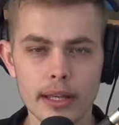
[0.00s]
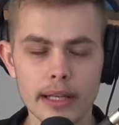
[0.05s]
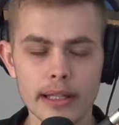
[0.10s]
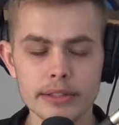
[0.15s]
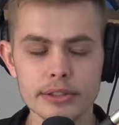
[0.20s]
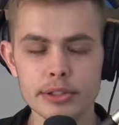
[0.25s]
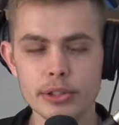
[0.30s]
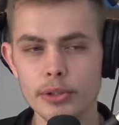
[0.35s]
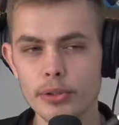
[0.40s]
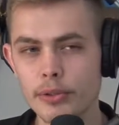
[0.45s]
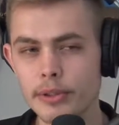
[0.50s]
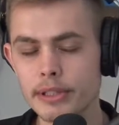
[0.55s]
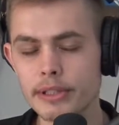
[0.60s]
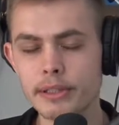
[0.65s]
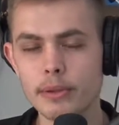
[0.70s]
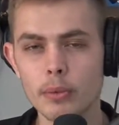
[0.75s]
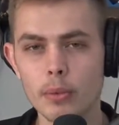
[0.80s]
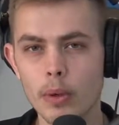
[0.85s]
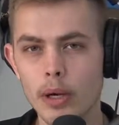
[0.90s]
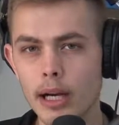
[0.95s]
Is there a
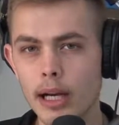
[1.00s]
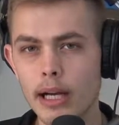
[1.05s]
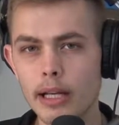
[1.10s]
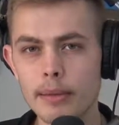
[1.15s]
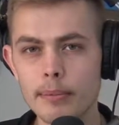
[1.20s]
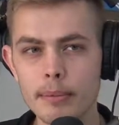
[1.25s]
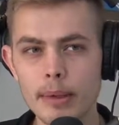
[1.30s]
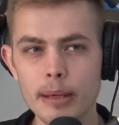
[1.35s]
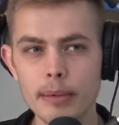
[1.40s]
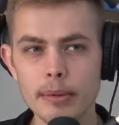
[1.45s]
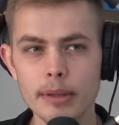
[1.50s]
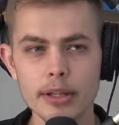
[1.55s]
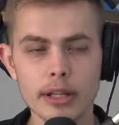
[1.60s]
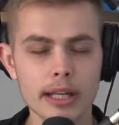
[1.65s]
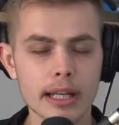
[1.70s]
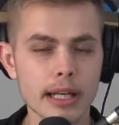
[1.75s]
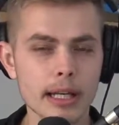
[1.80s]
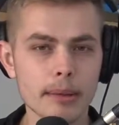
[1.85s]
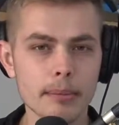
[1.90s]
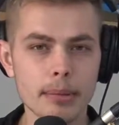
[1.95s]
reason why maybe they're
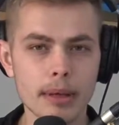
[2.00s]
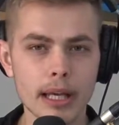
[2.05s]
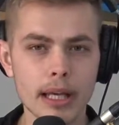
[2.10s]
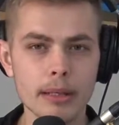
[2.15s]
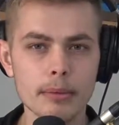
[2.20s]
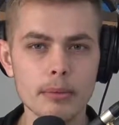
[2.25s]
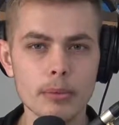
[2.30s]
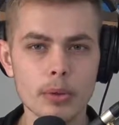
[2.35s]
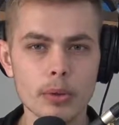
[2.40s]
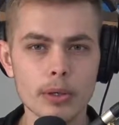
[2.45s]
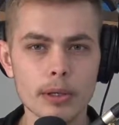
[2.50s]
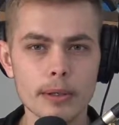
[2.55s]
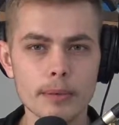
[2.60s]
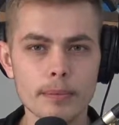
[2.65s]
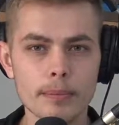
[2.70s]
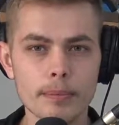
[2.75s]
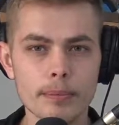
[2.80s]
getting paid more?